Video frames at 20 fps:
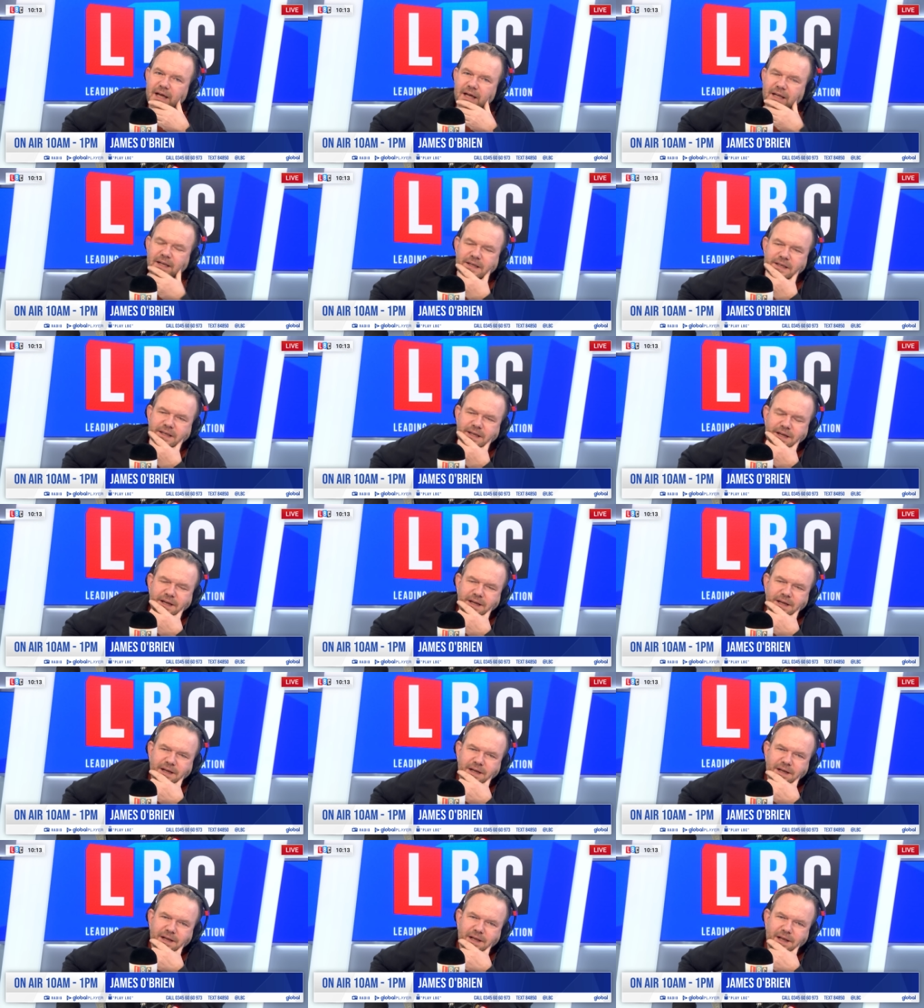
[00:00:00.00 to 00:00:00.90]
And
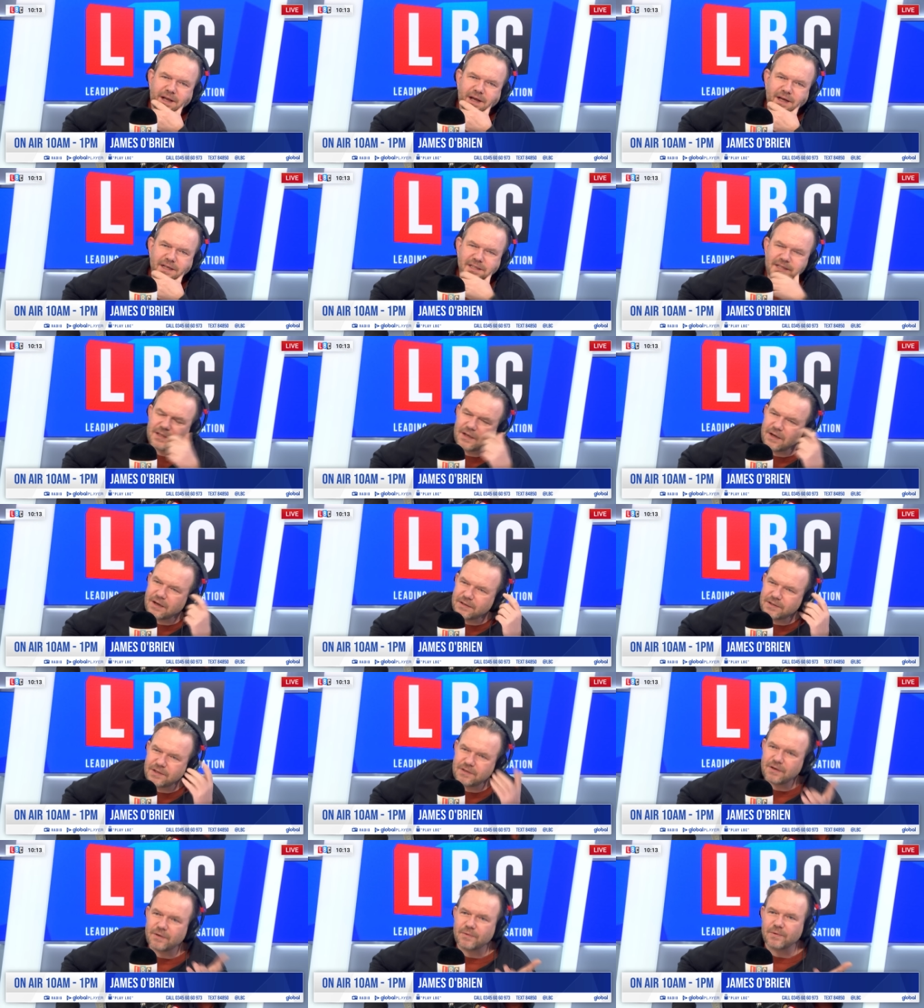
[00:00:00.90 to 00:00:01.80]
I start,
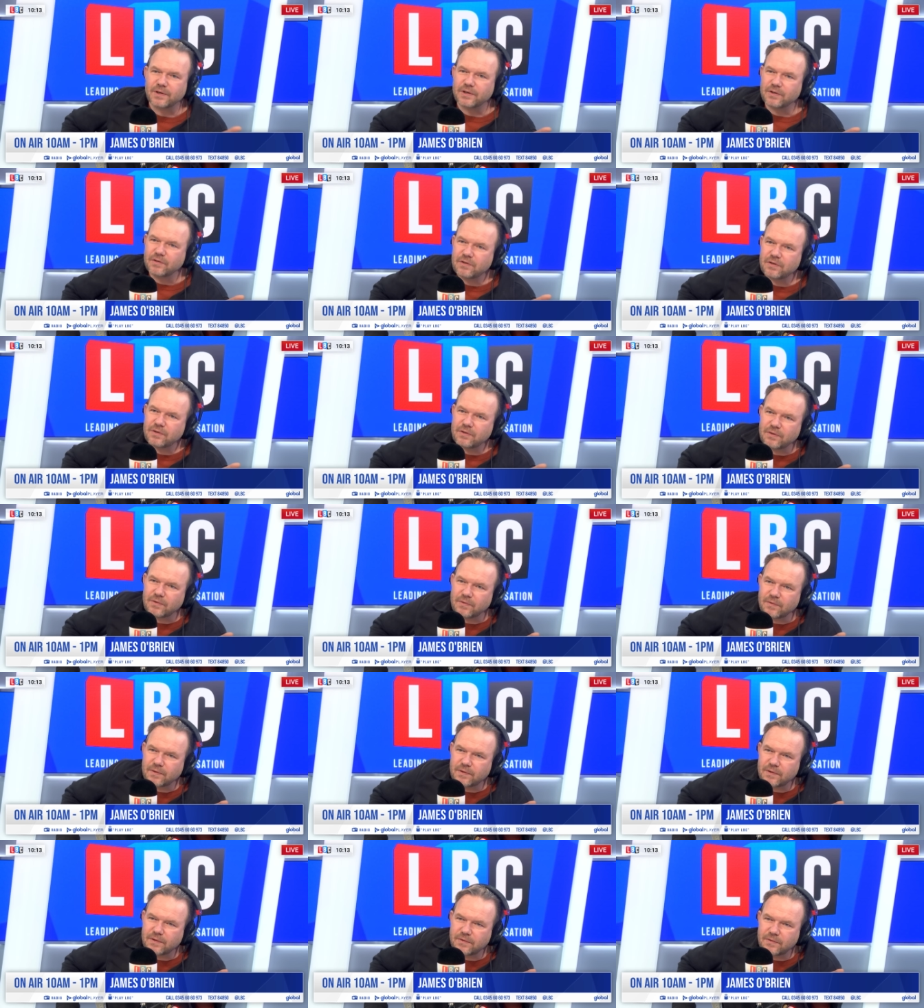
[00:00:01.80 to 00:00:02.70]
you know what you do.
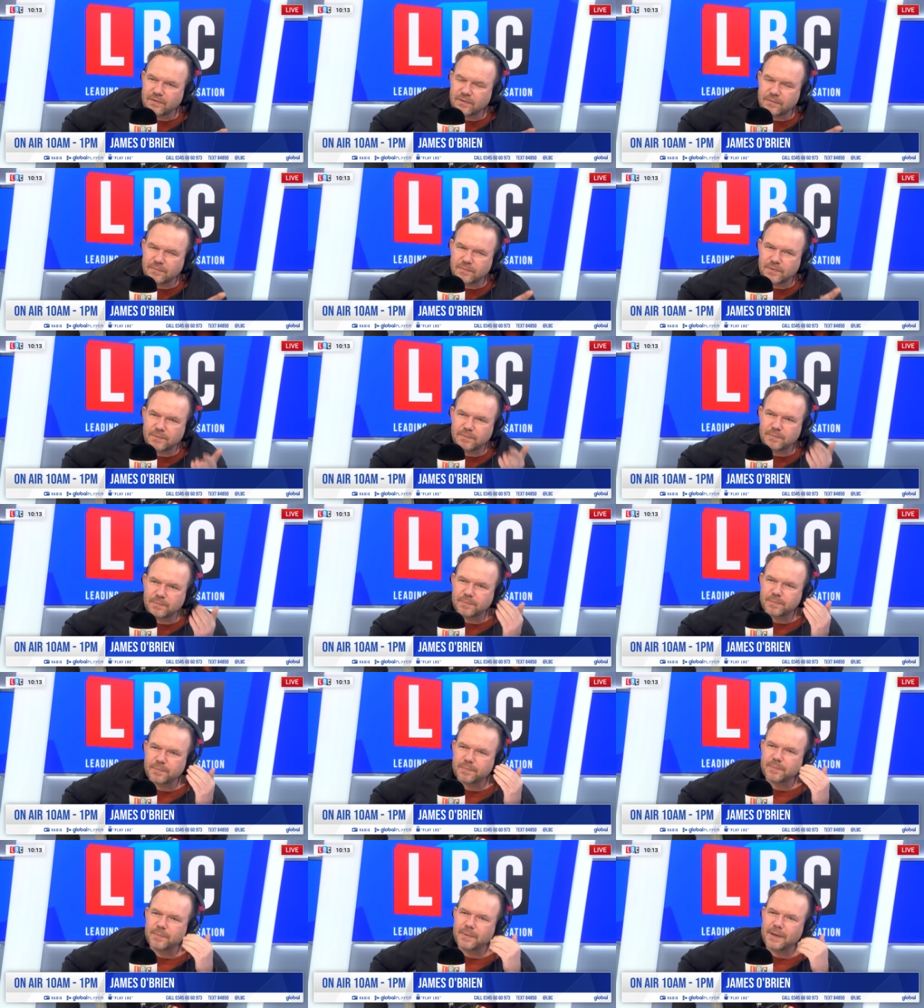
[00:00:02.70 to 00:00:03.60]
You, you, you
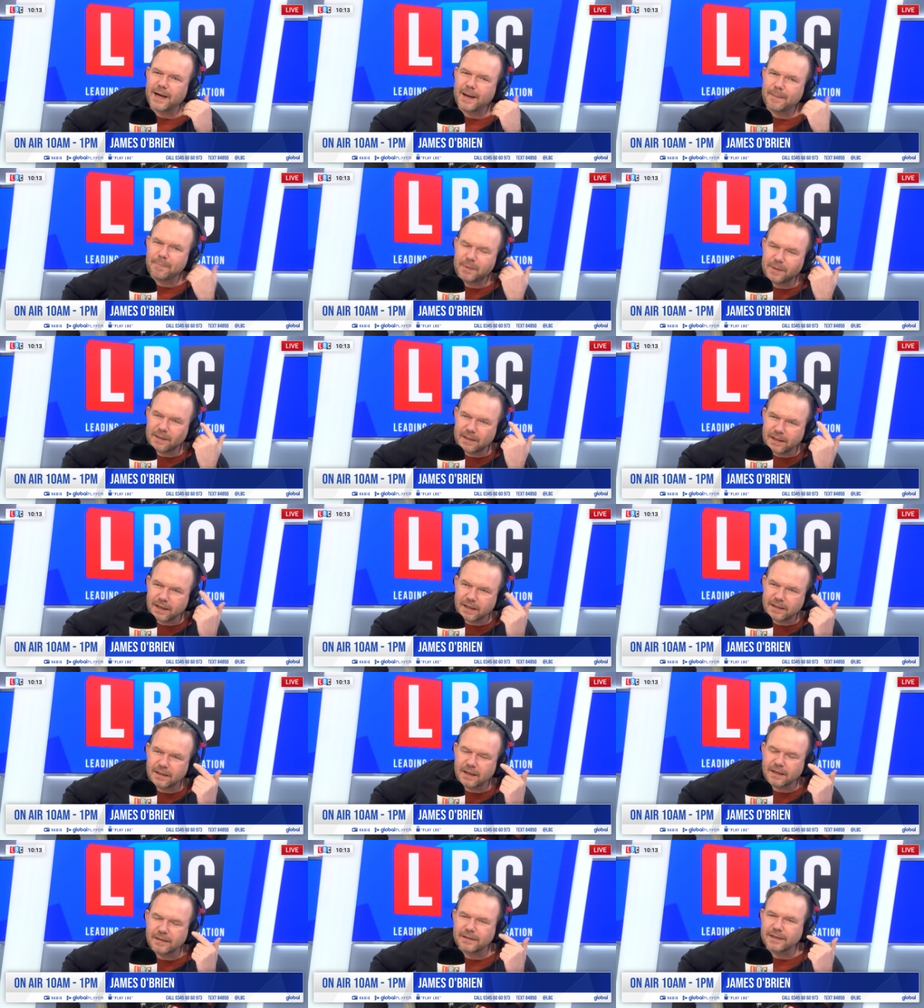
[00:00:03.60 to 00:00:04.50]
happily, I,
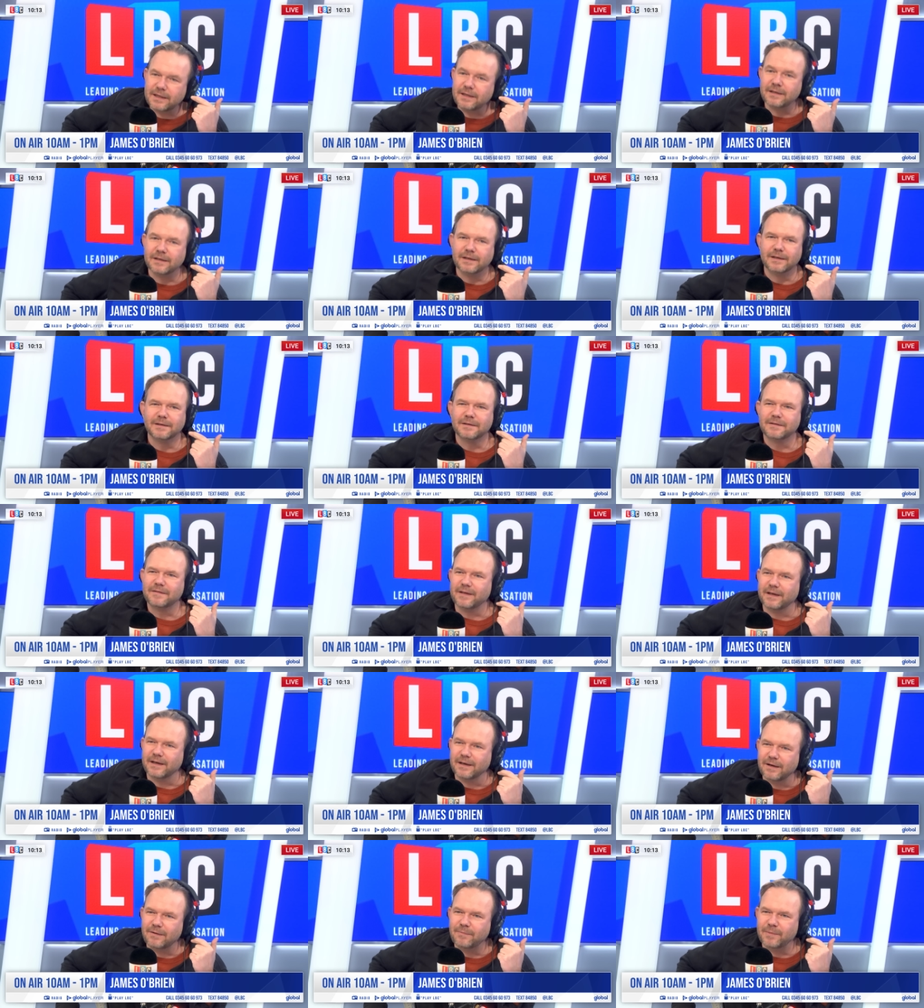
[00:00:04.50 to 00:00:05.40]
I didn't
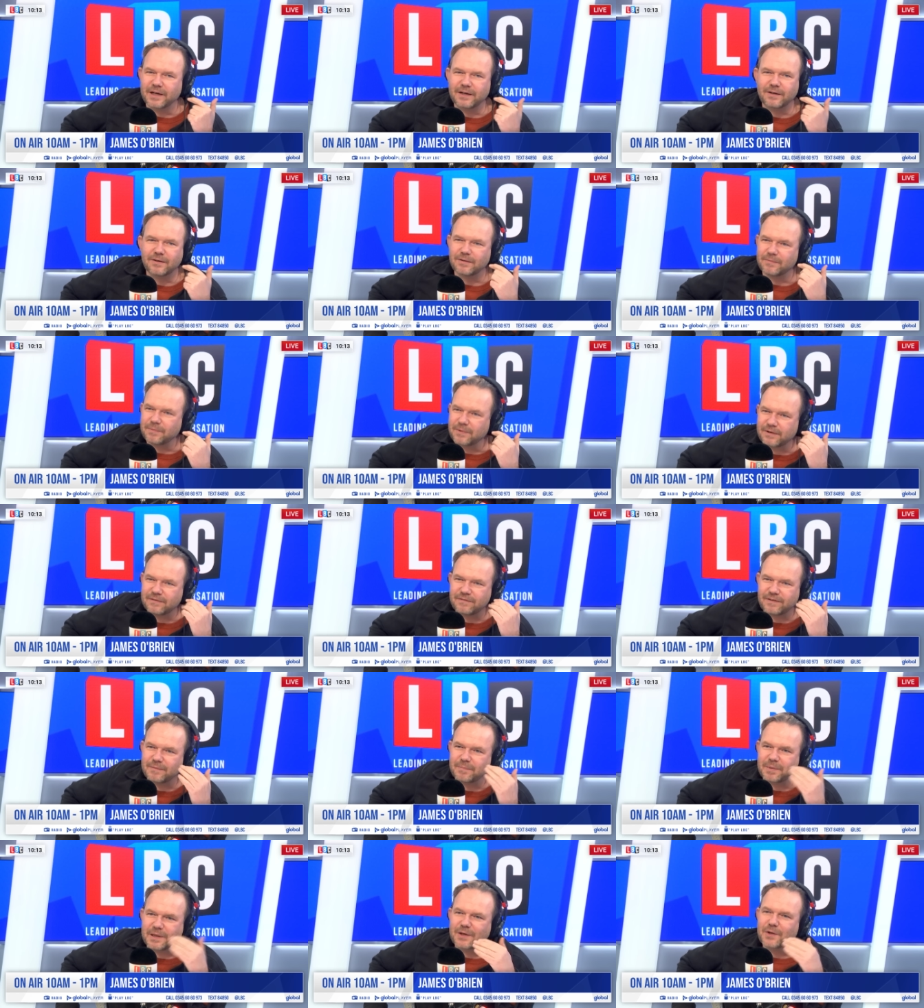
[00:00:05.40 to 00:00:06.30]
think, oh my God, what have
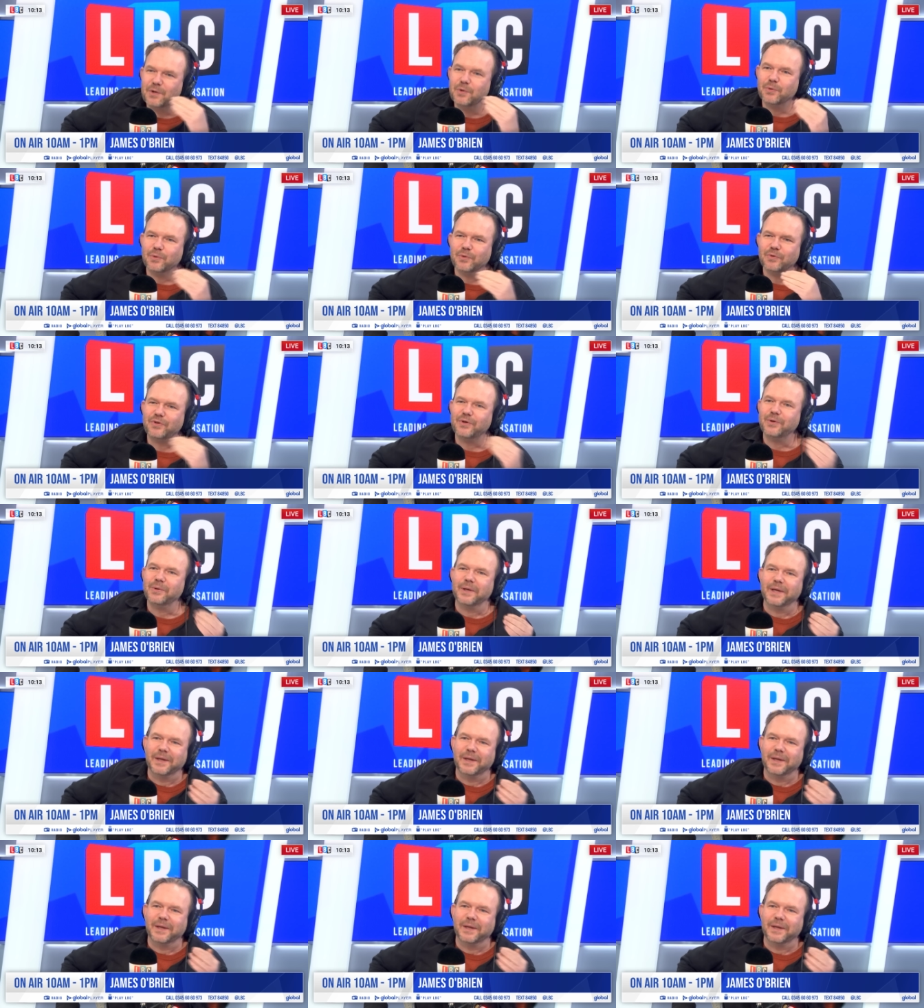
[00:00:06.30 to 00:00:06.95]
I been caught doing,